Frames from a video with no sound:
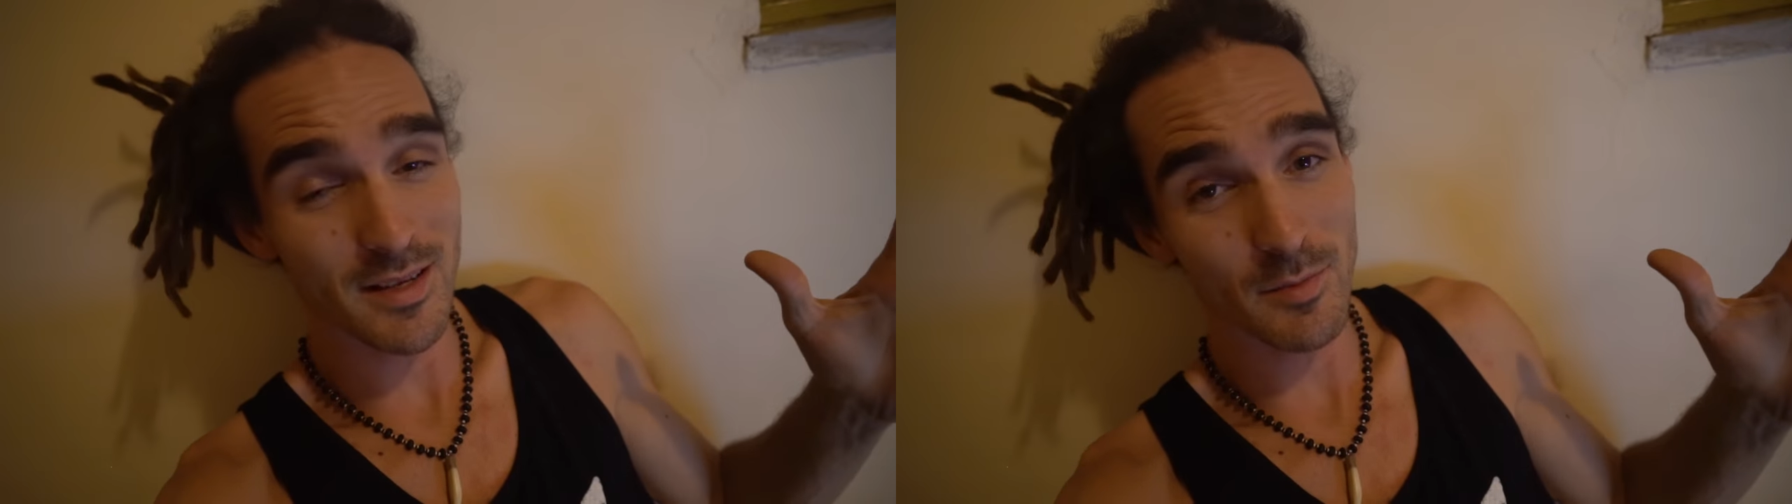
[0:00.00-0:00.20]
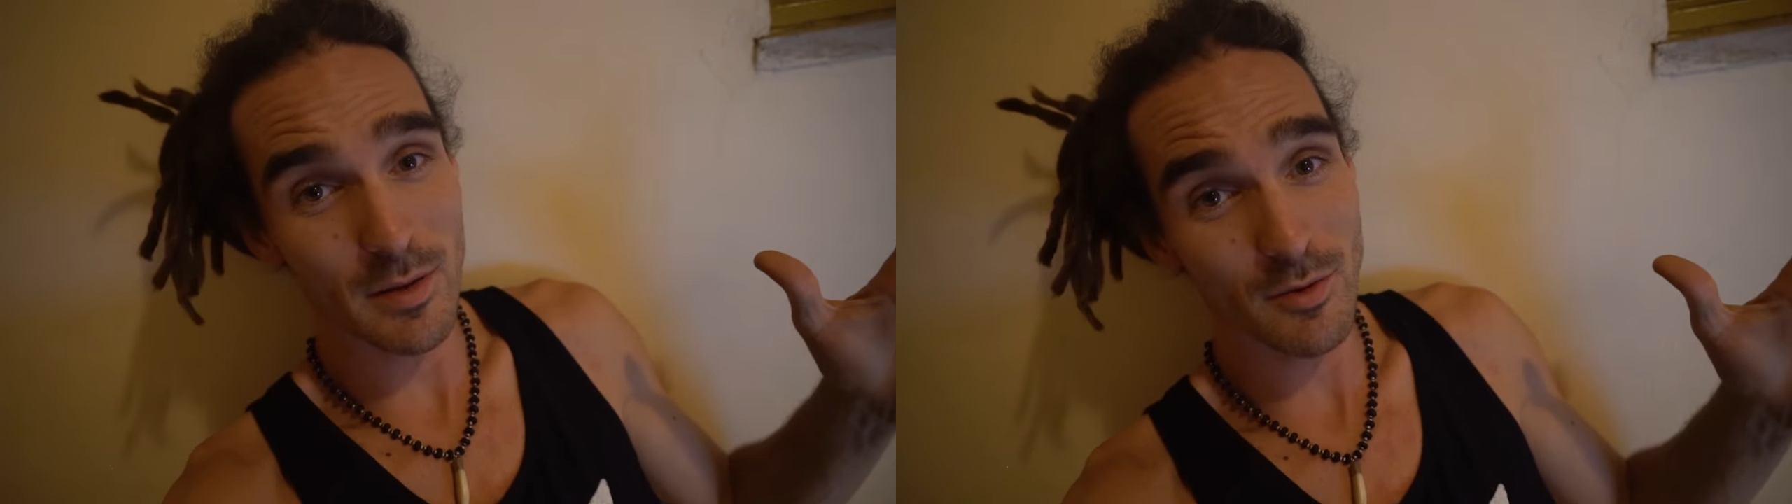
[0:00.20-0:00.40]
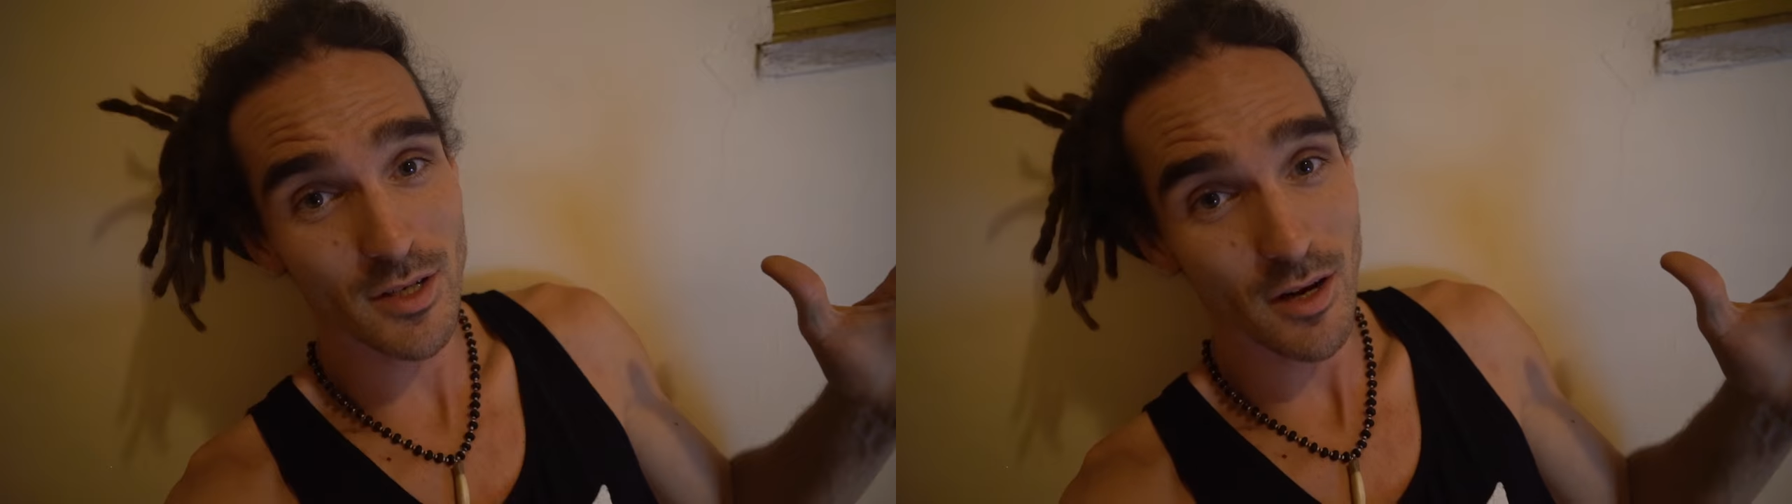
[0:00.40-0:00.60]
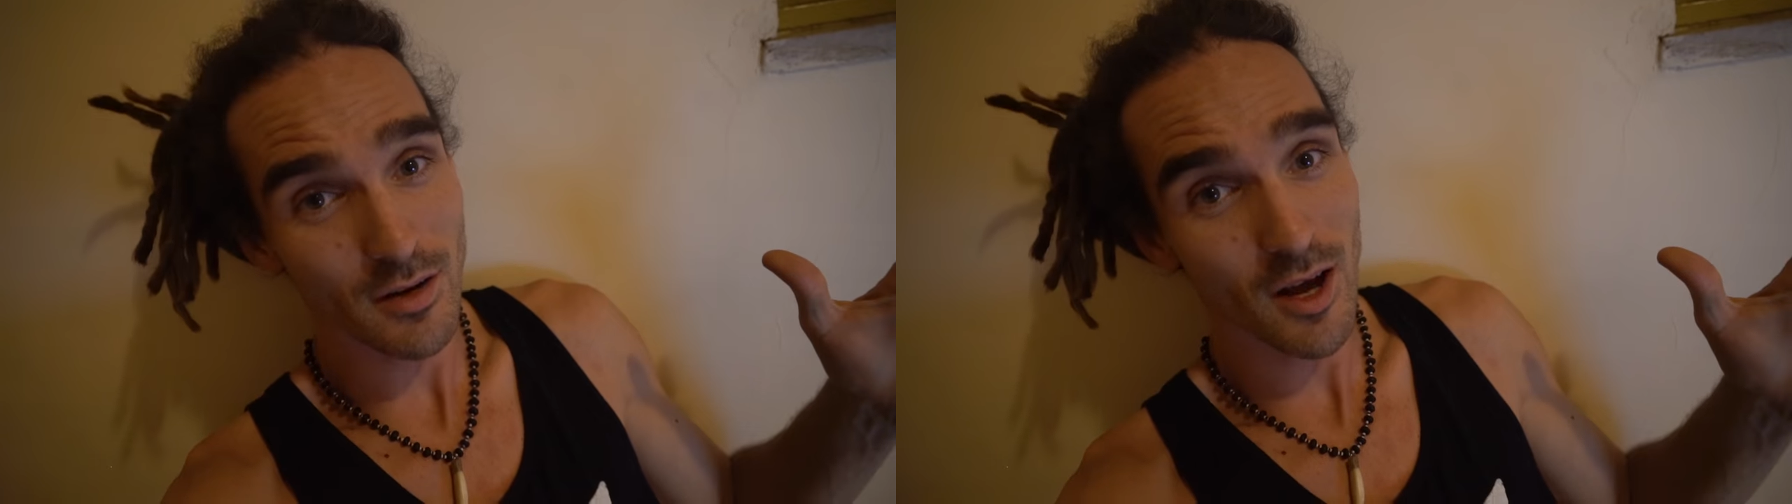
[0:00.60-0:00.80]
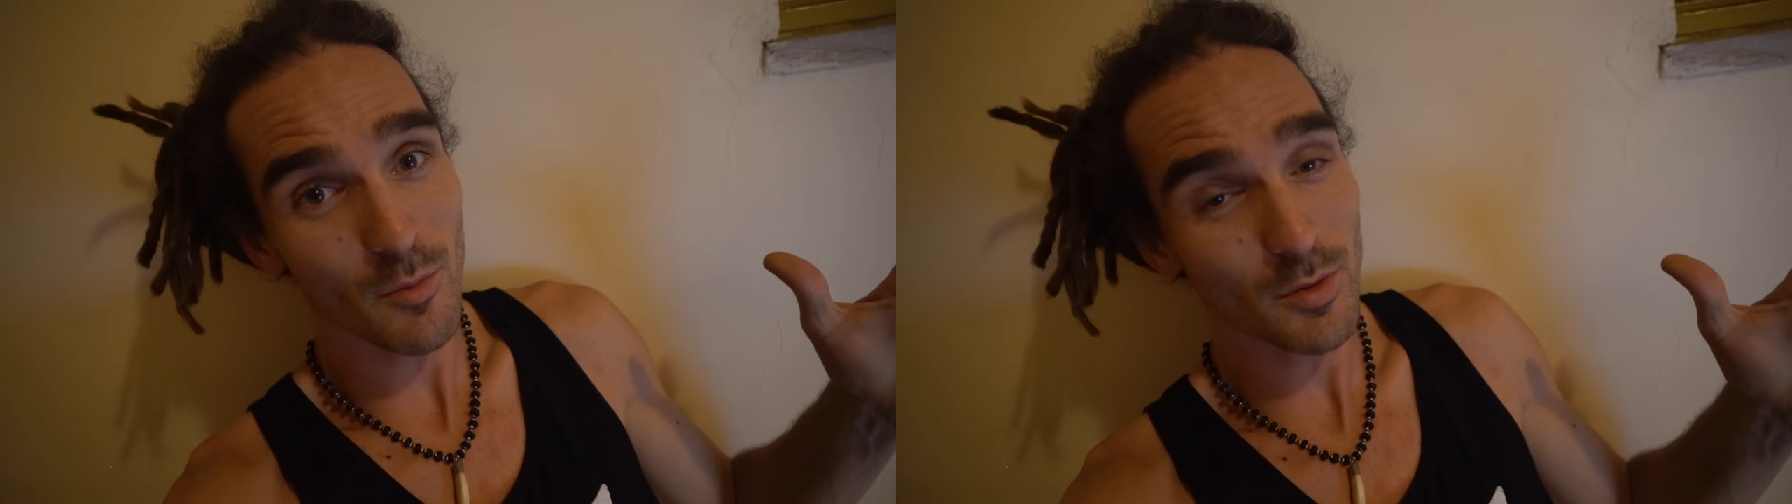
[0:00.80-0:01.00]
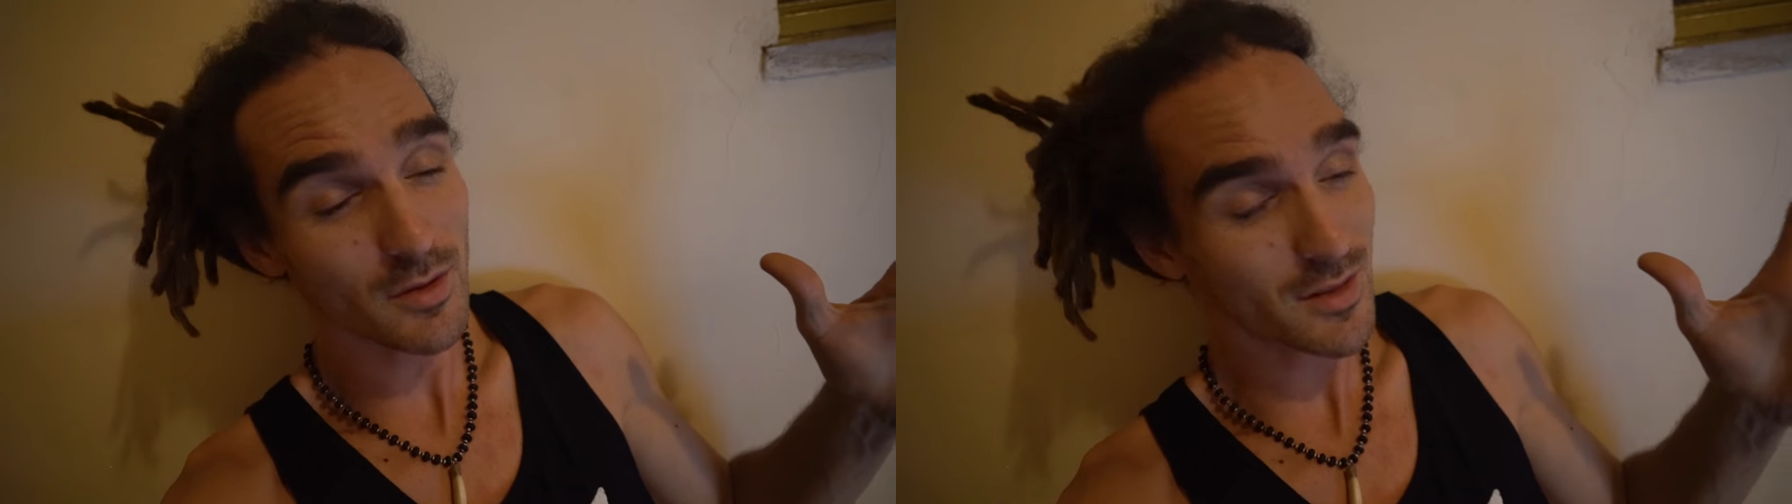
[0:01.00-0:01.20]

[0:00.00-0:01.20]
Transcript: some people showed up